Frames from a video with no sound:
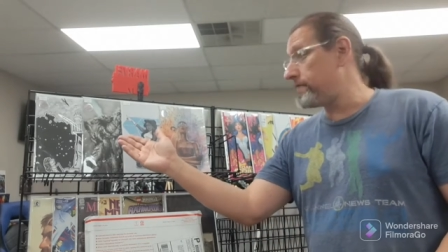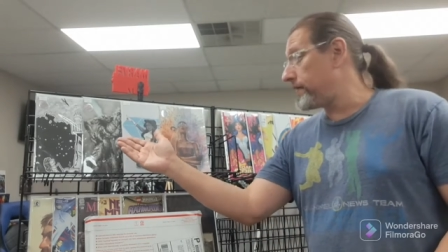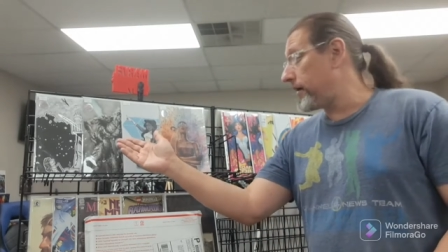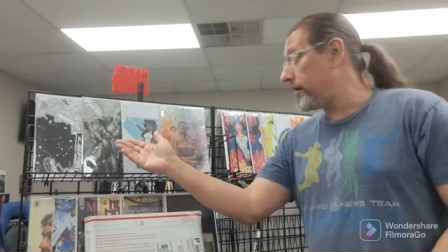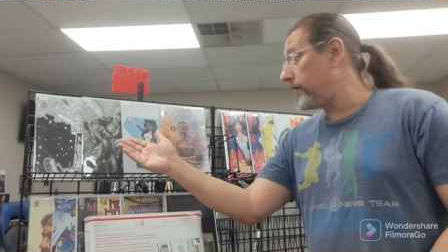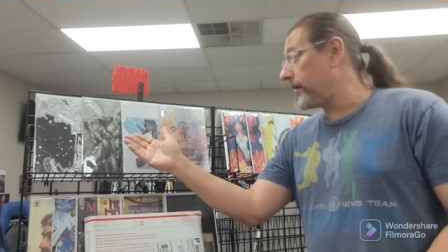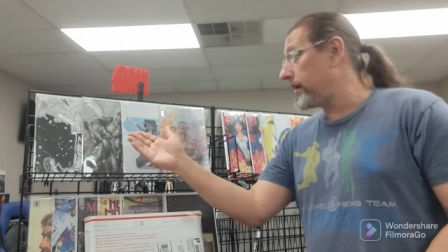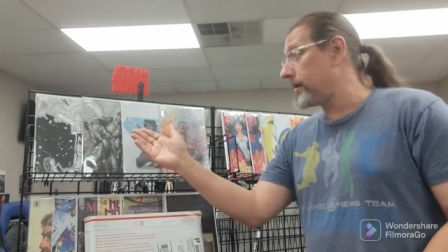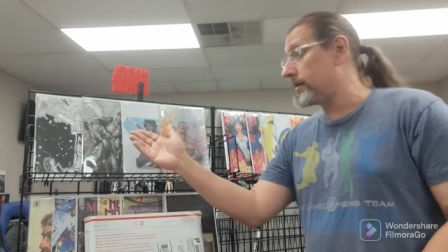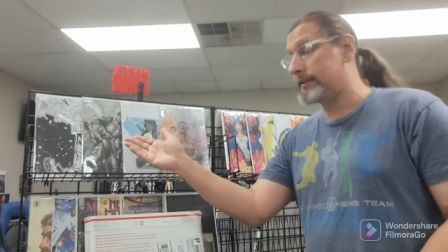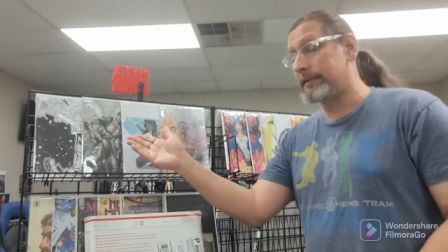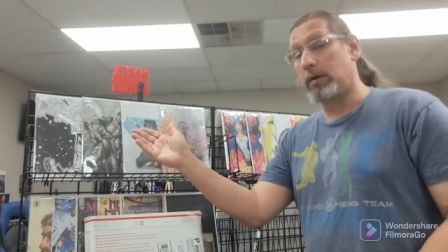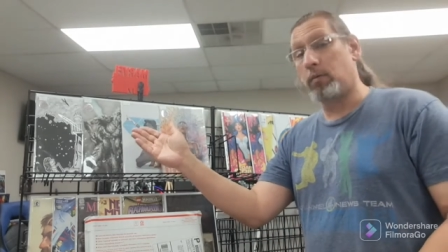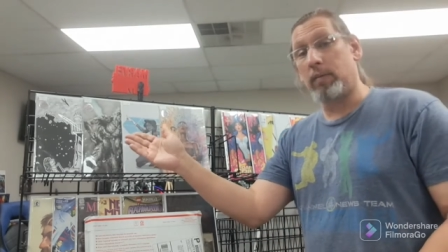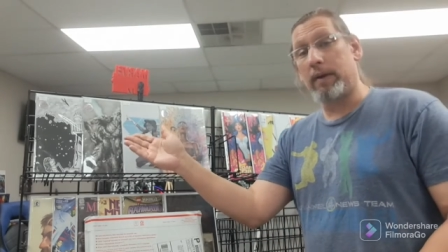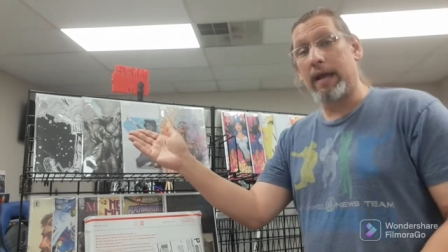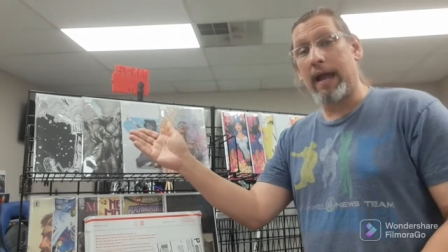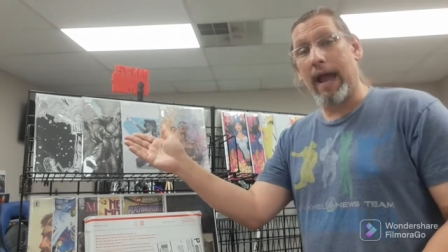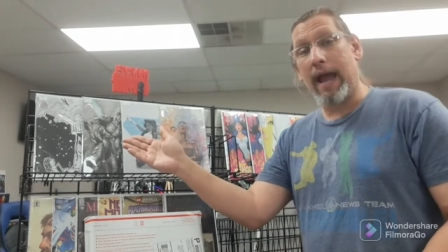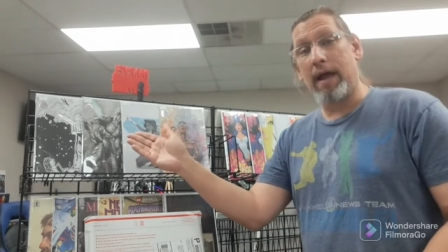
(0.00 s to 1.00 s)
variants that
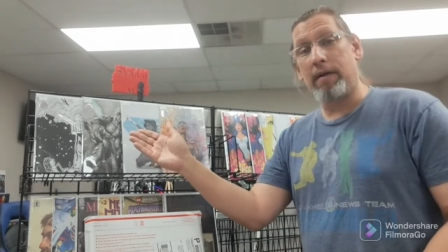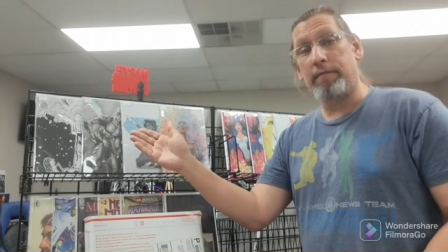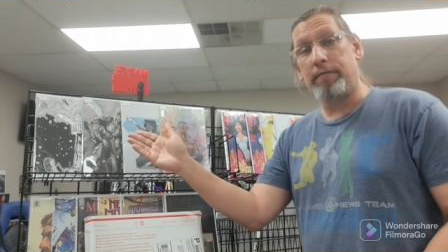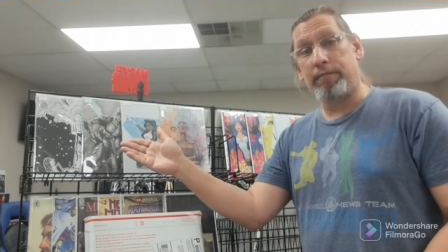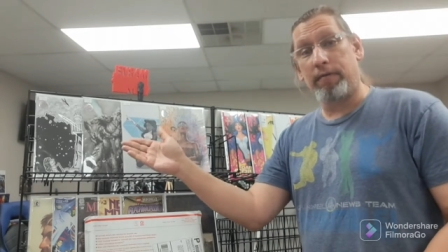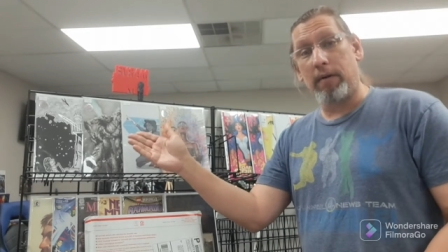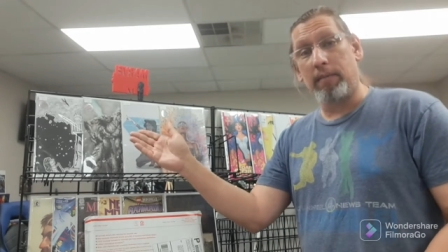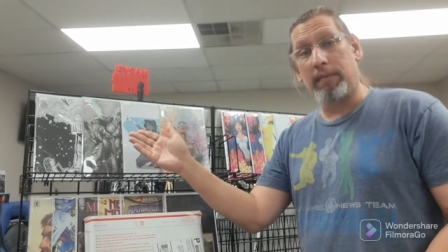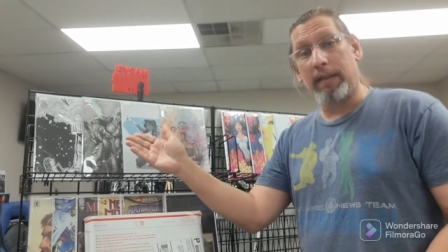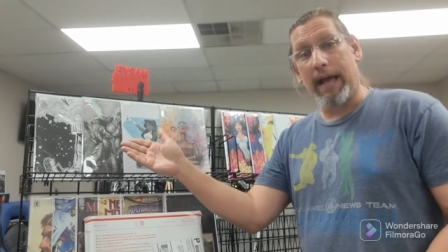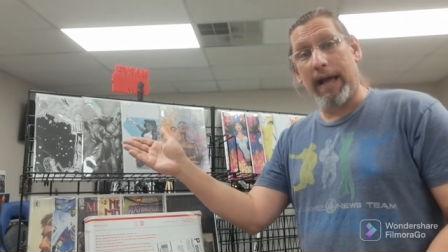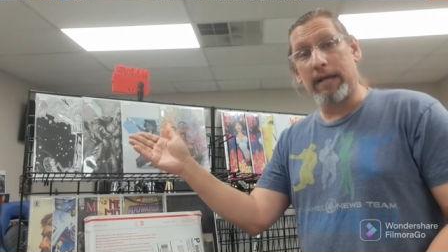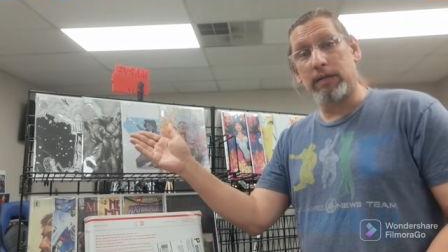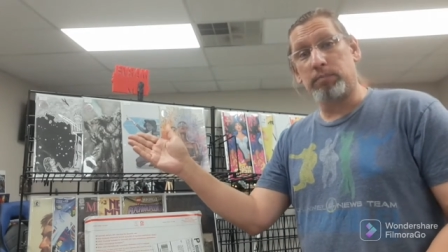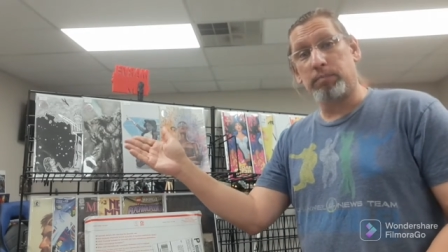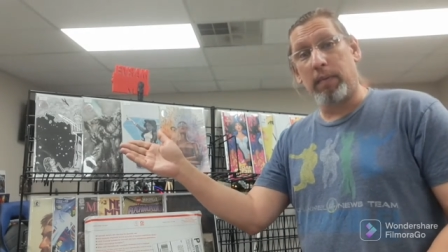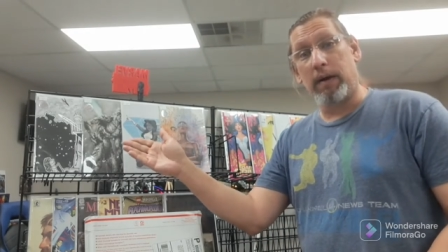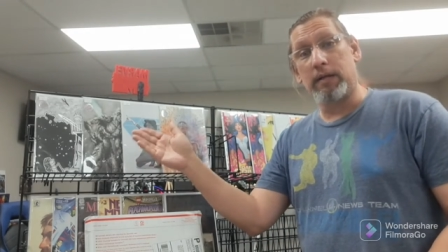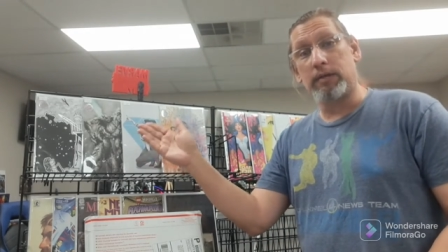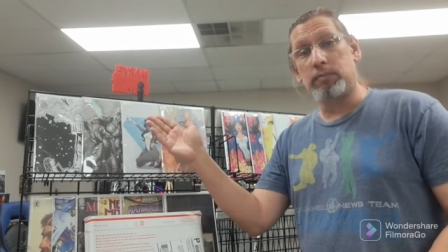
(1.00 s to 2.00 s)
we had from
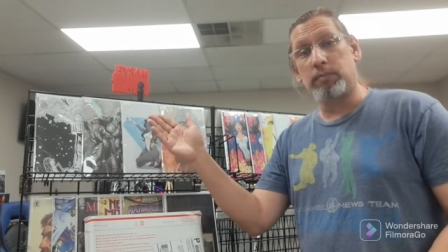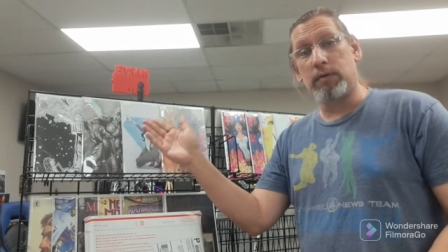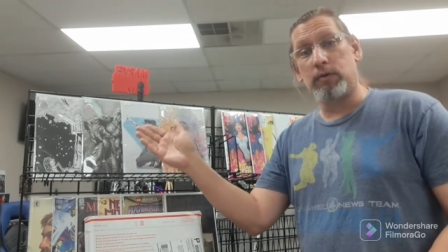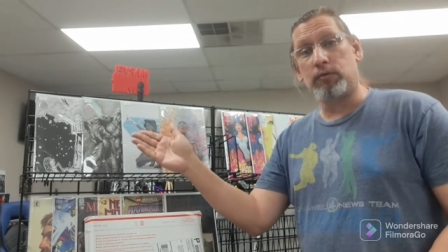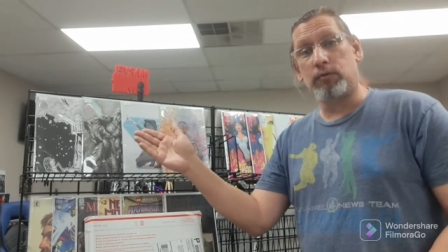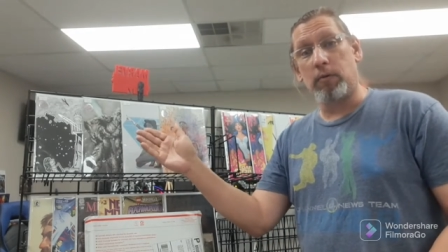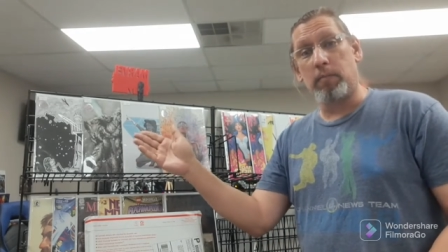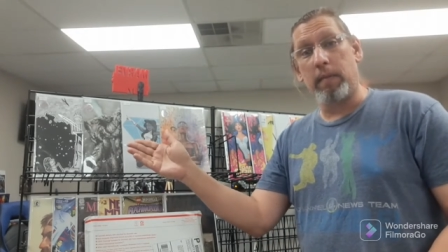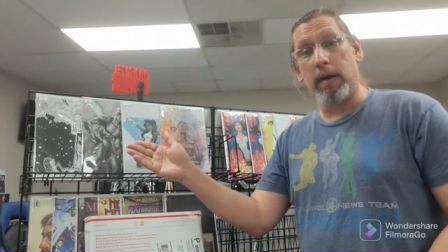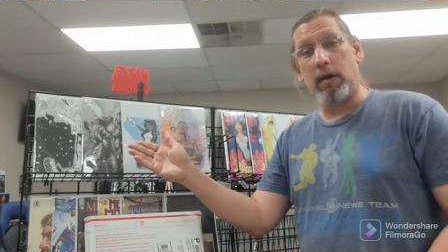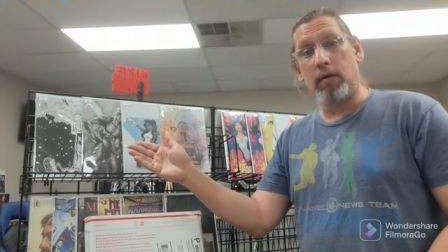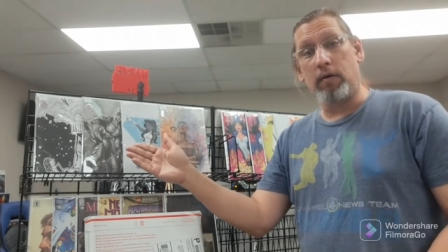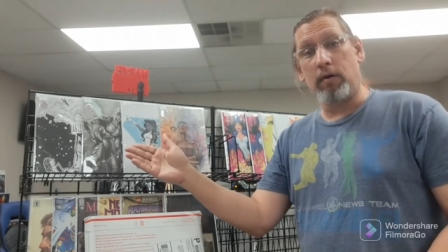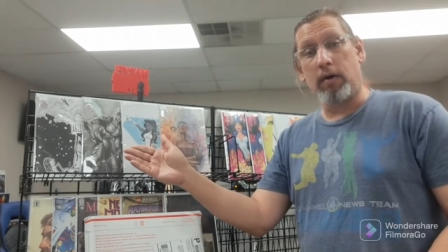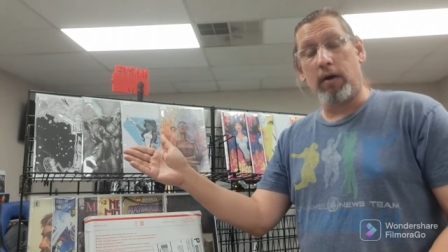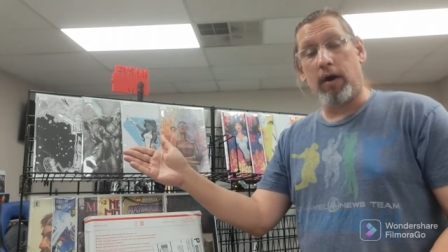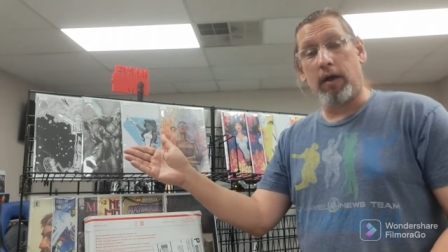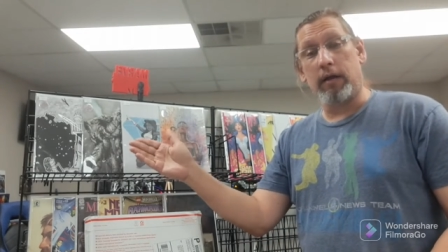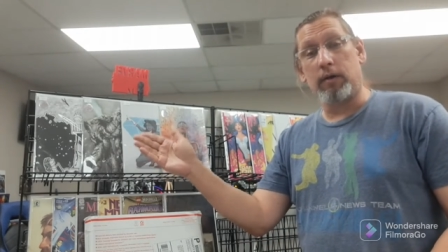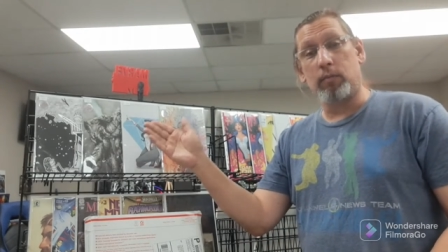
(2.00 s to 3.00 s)
last month's mystery mail
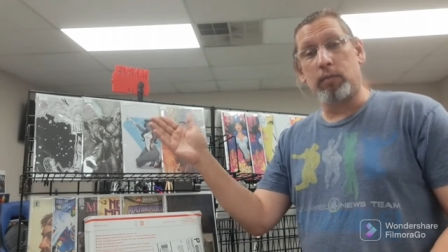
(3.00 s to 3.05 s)
call.